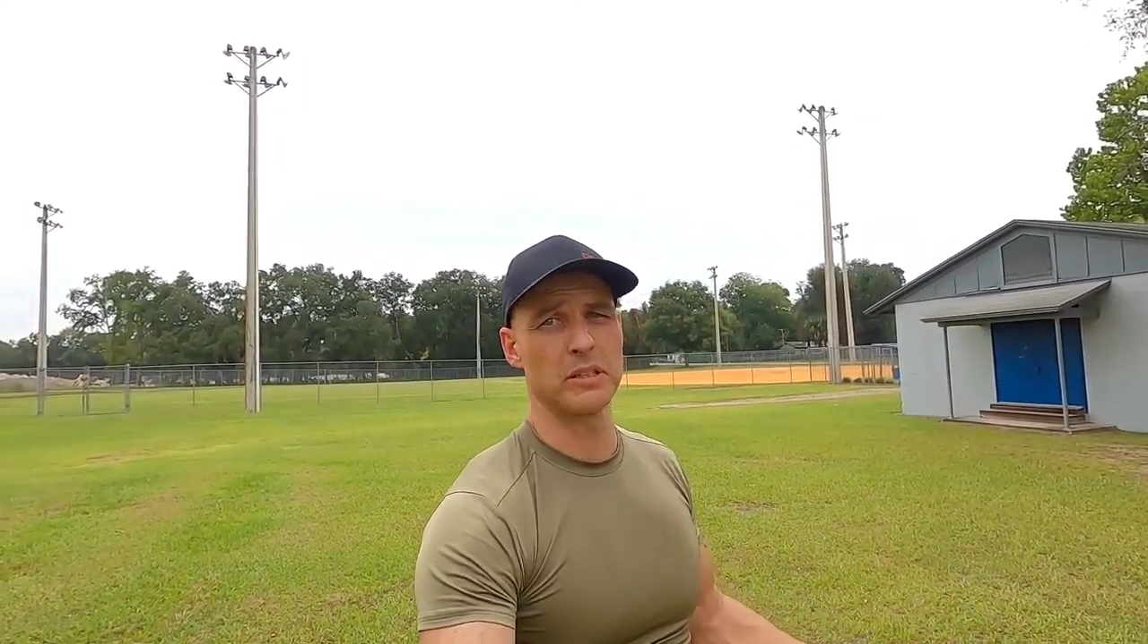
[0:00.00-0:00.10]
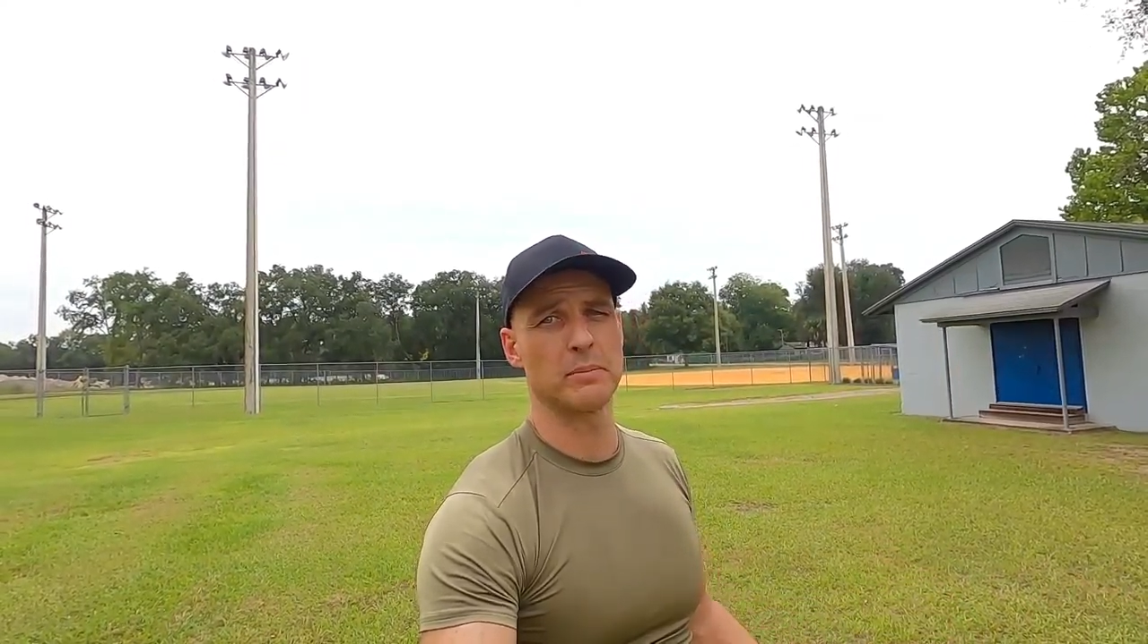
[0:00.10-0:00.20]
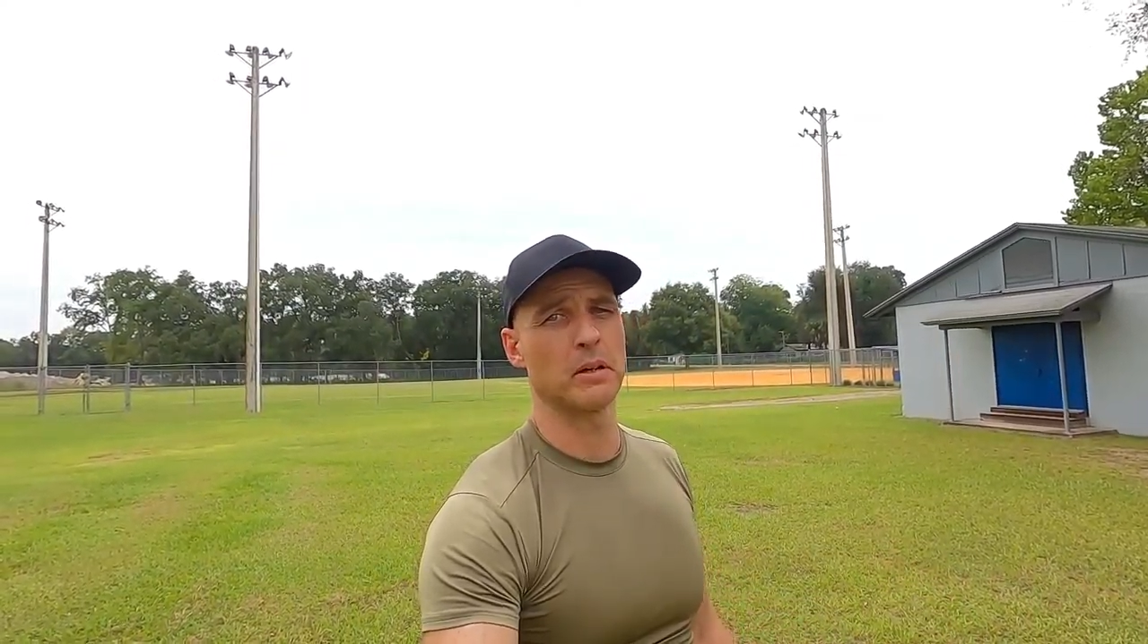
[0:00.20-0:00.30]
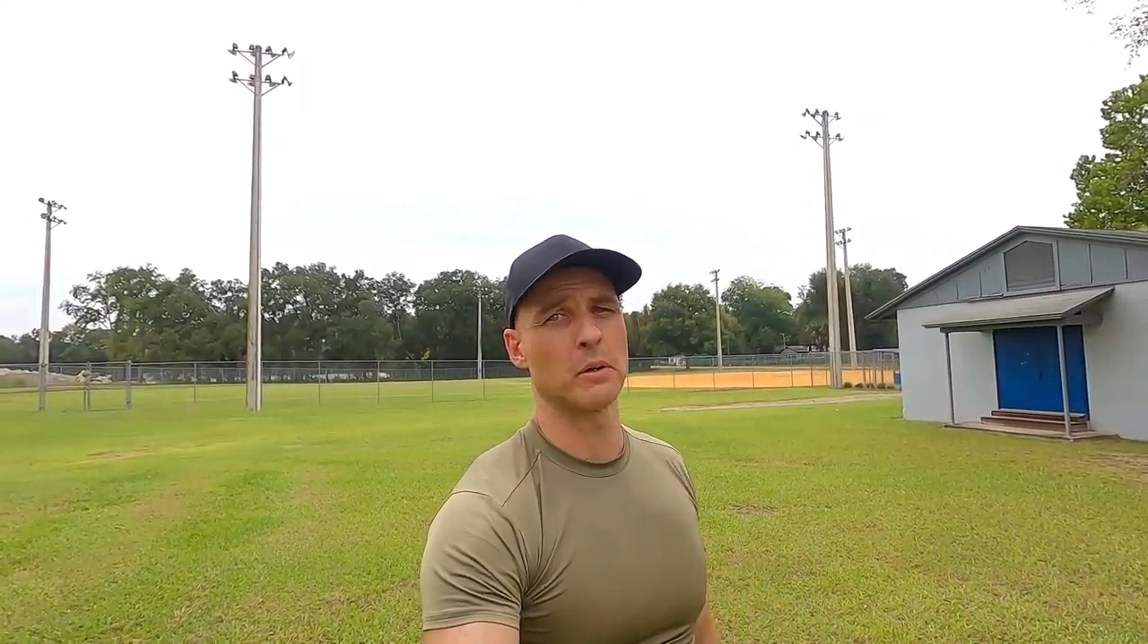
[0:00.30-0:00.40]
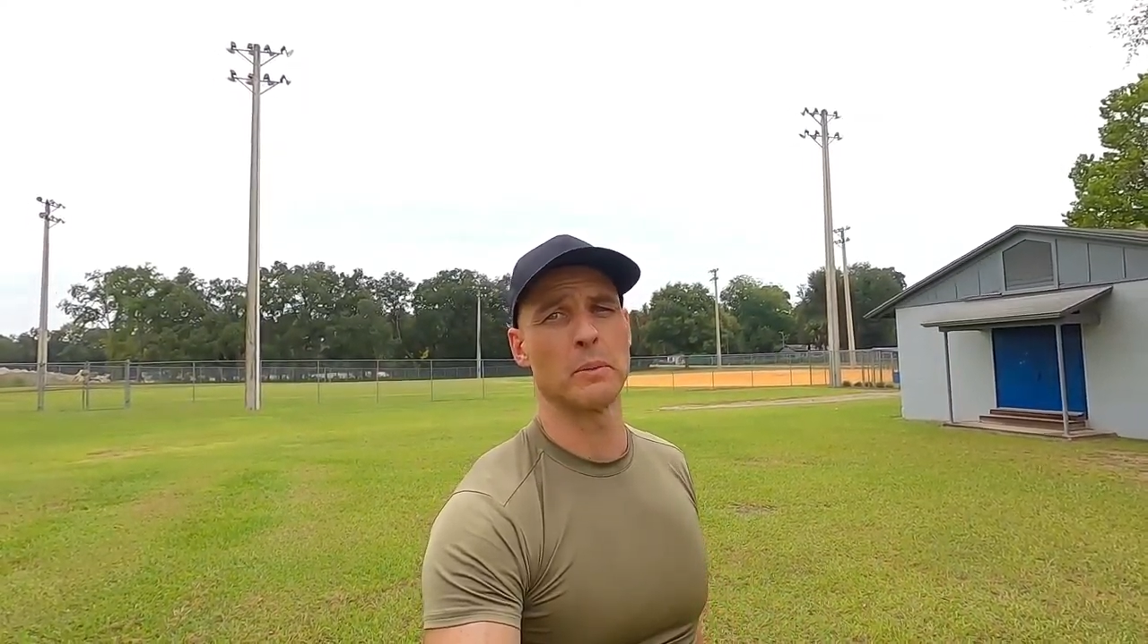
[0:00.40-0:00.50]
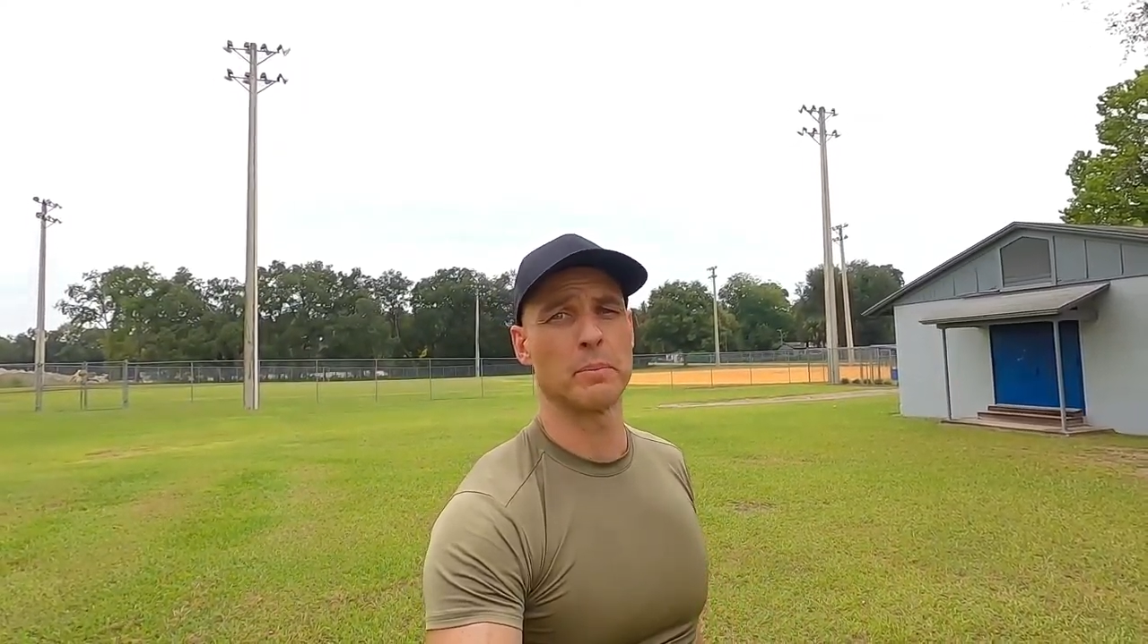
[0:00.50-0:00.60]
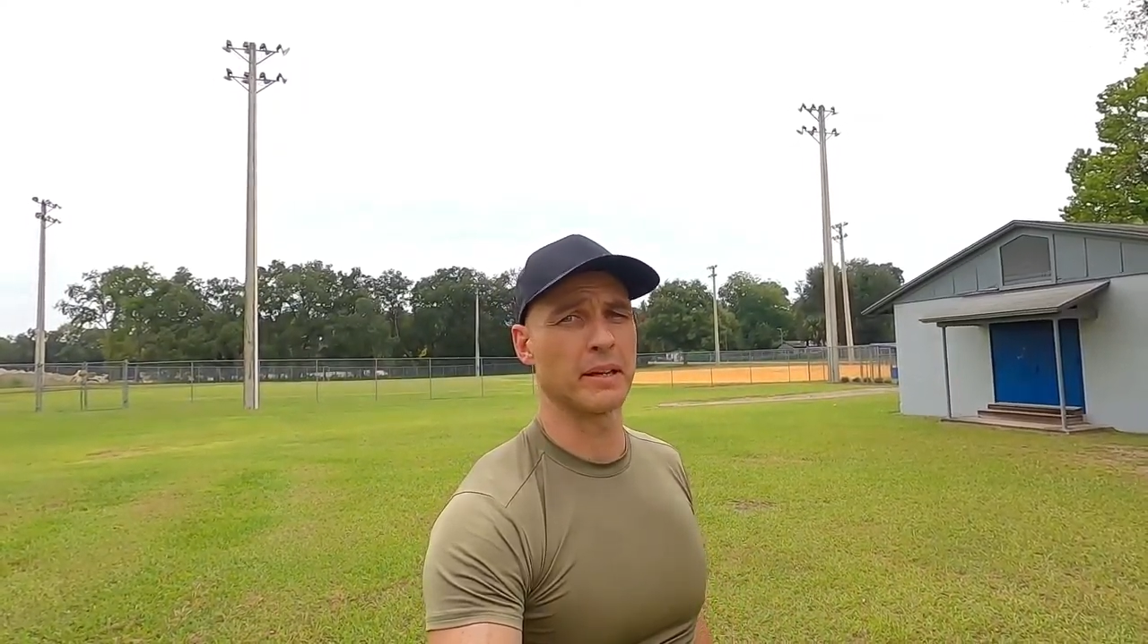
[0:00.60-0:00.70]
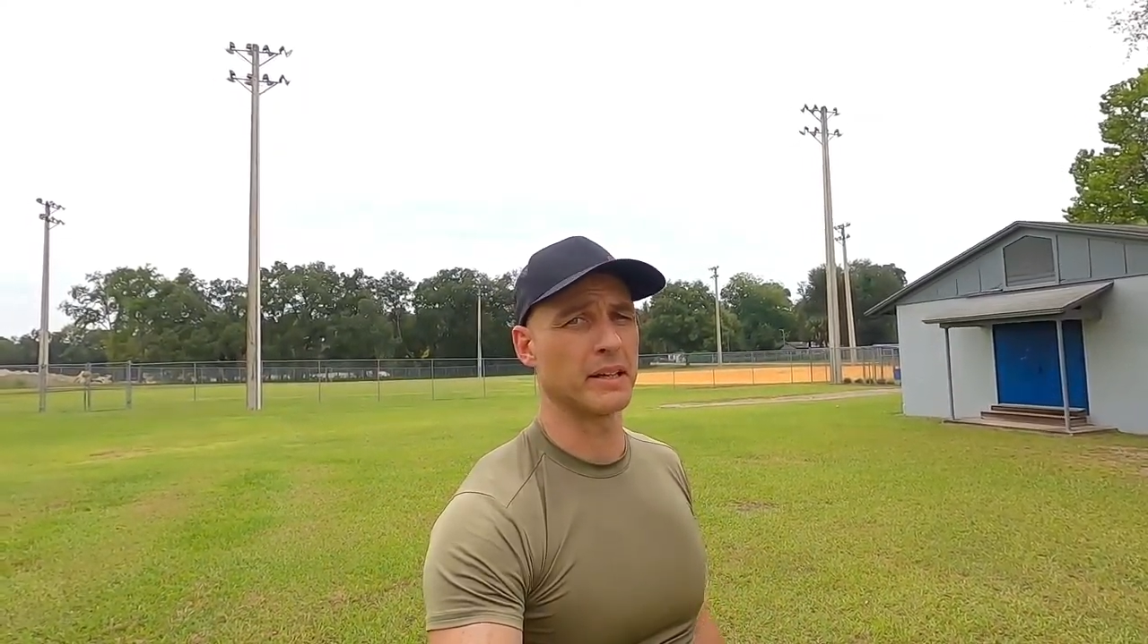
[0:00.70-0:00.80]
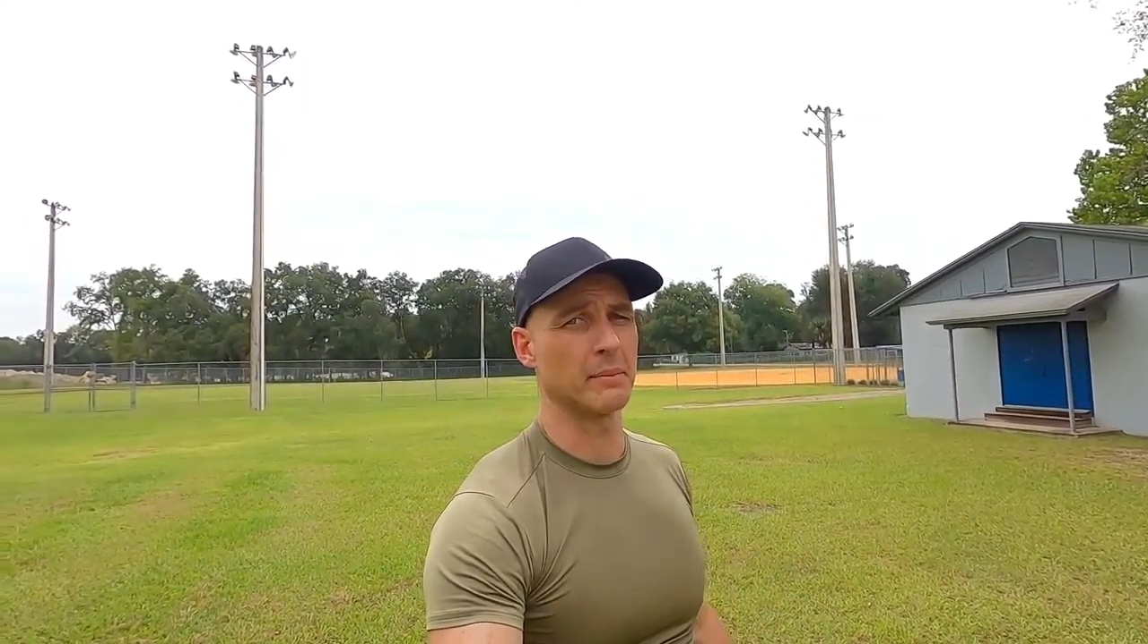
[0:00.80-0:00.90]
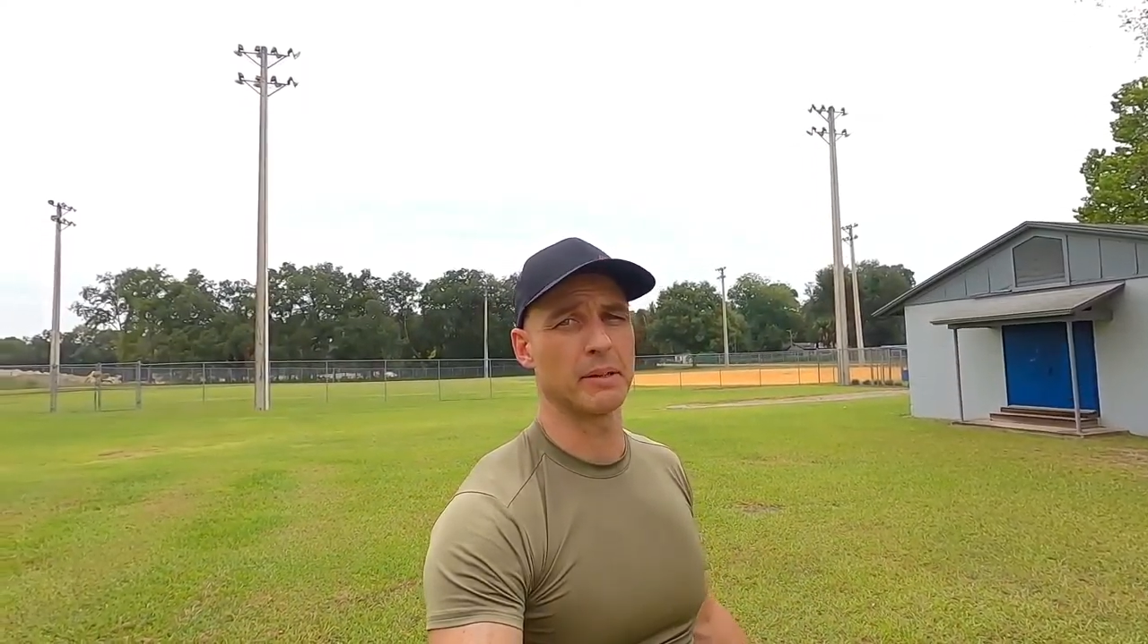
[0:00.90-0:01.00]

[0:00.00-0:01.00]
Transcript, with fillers: Depot and picking